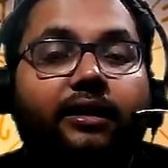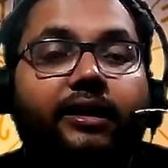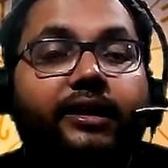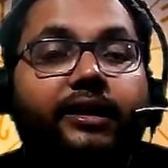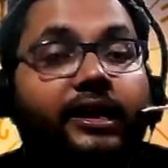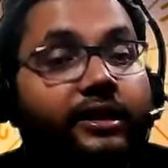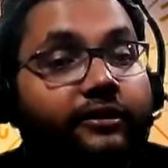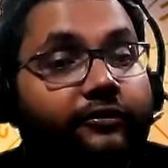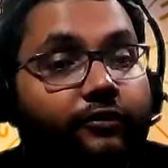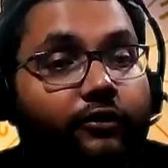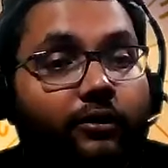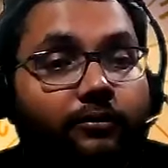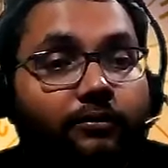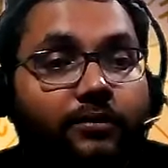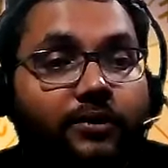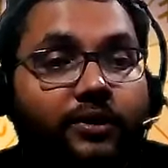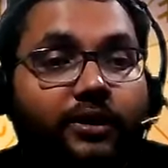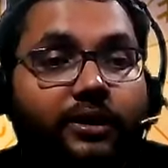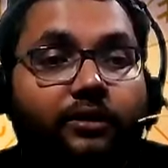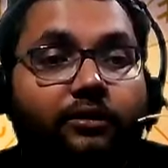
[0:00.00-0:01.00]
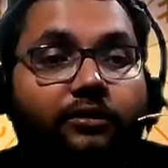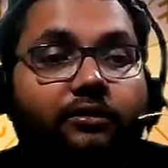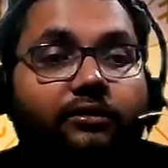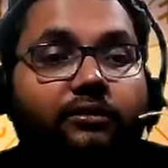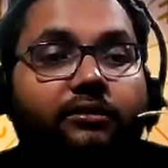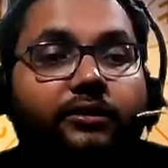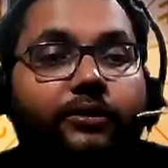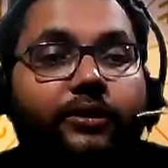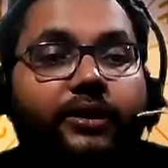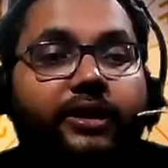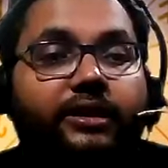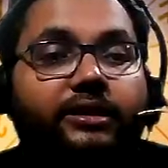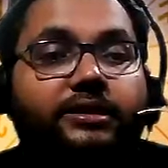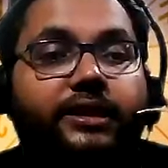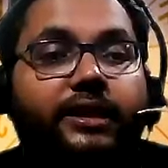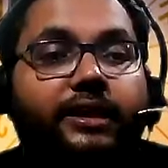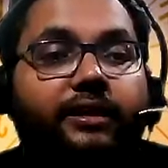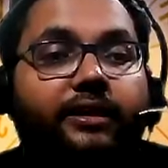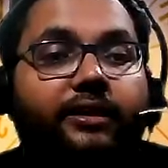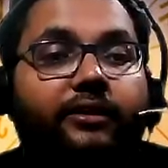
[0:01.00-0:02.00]
in any form you know you can
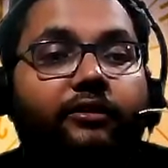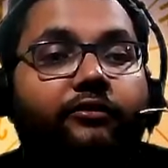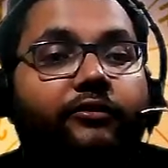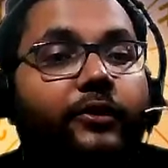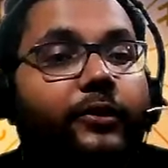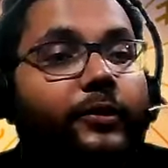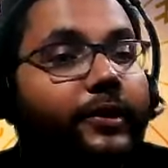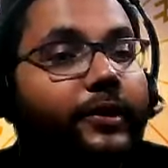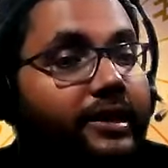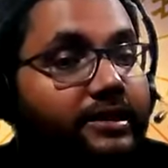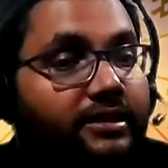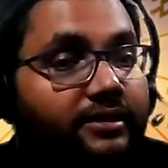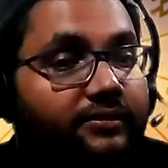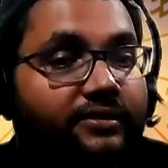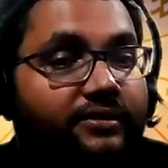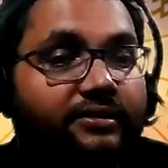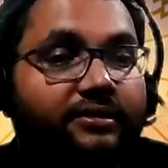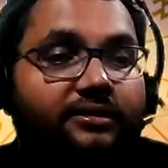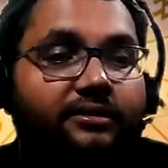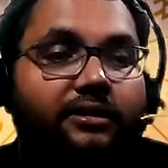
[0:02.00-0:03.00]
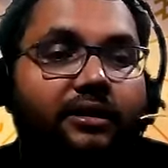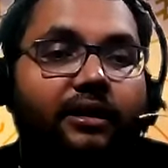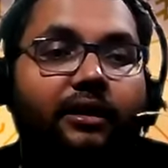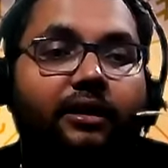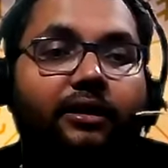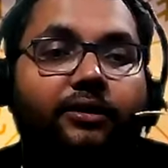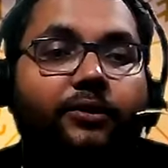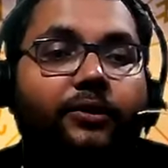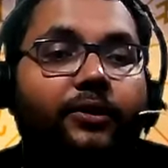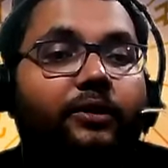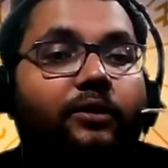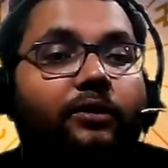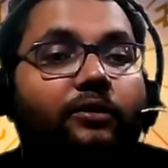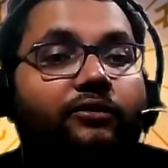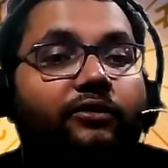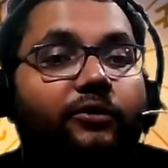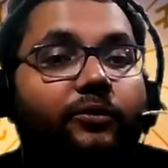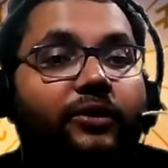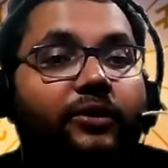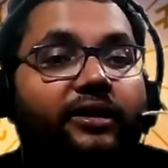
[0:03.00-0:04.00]
take care of your relatives and you can
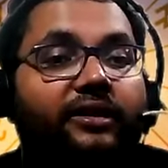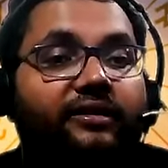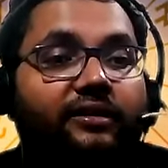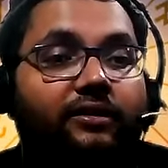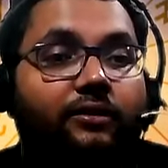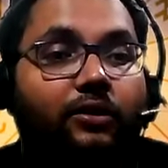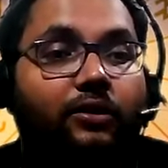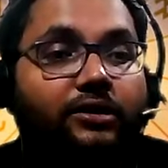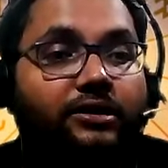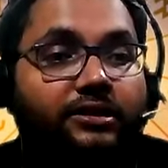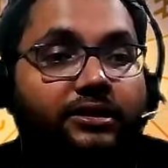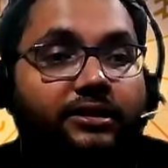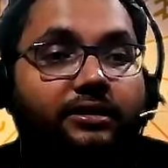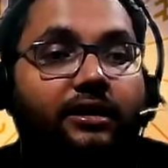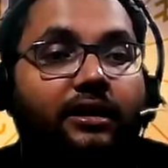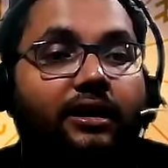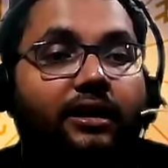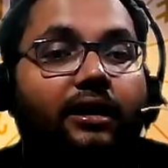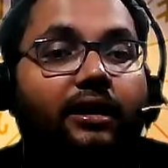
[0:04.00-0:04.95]
also work as a doctor